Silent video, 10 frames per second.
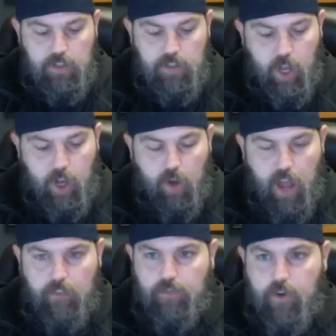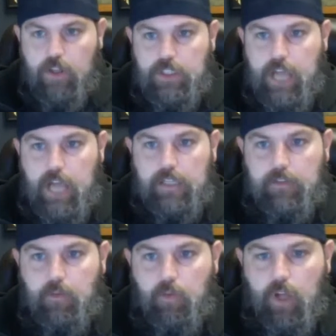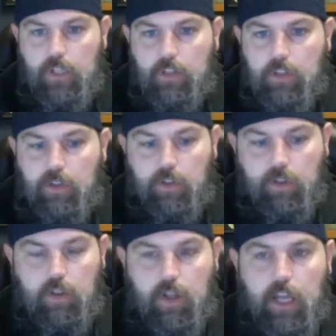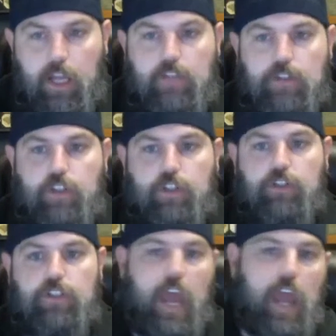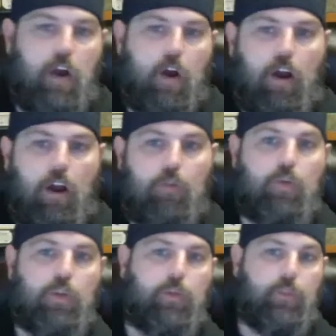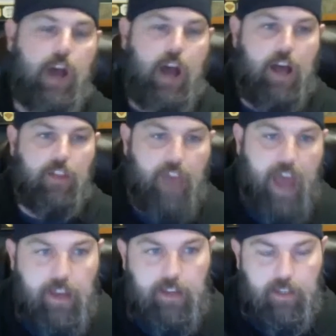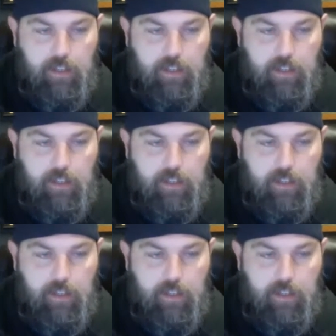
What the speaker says: So at first I didn't want to introduce AR with that